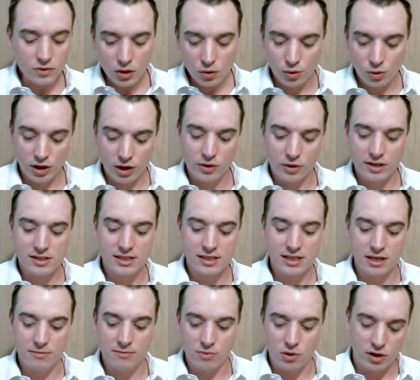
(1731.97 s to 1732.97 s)
we're going to
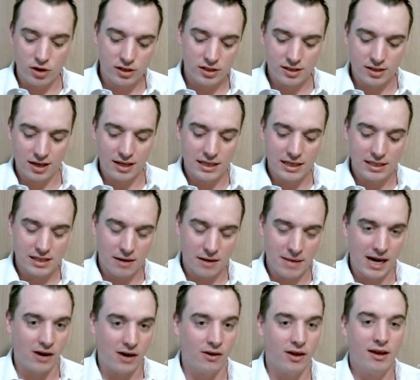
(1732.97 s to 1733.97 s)
see more studies come
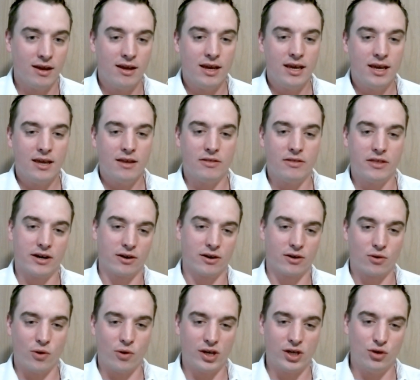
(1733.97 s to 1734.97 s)
out that are
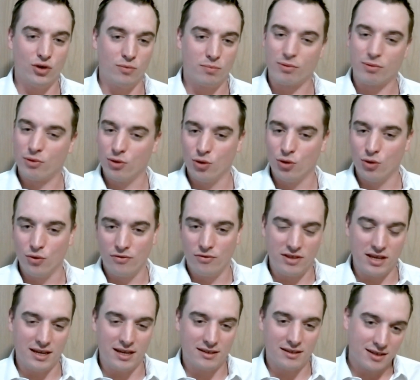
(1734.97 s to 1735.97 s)
going to prove
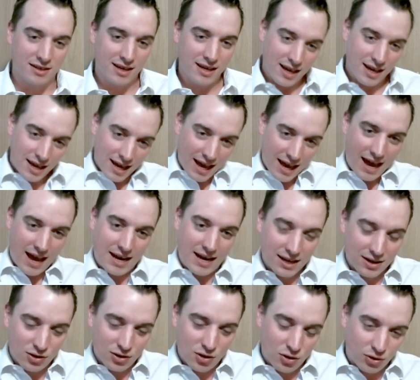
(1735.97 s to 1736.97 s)
these
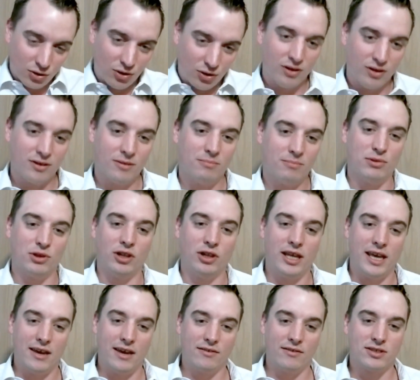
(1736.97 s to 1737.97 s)
anecdotal
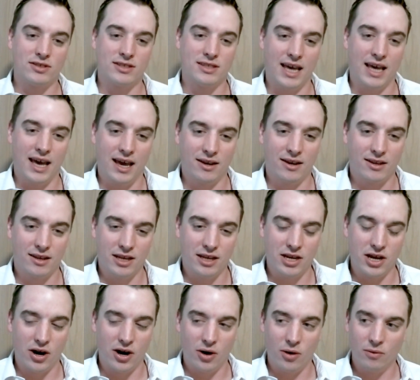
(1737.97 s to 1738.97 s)
beliefs that, you
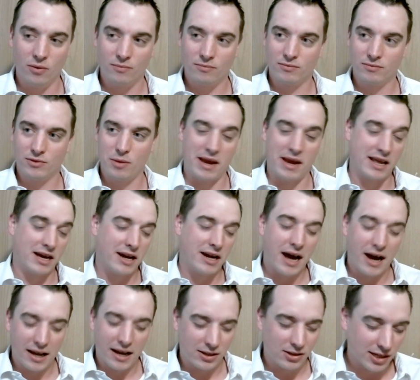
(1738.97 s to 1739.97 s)
know, depending on
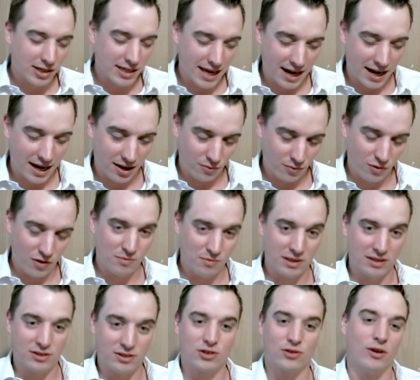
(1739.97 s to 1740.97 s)
how you look at it, we've
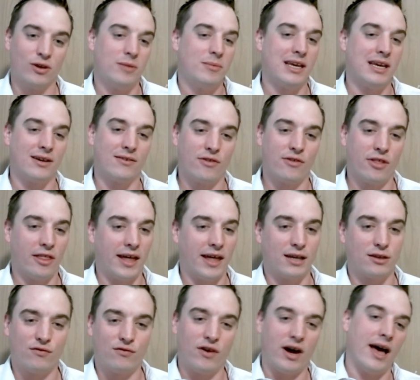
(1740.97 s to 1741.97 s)
been screaming for the
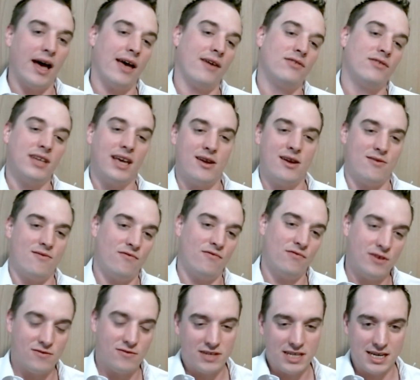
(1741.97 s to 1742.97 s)
last 5, 10,
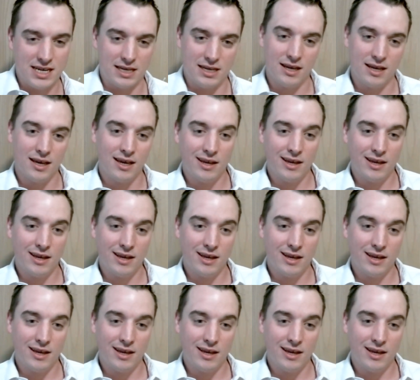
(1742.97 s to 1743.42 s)
15,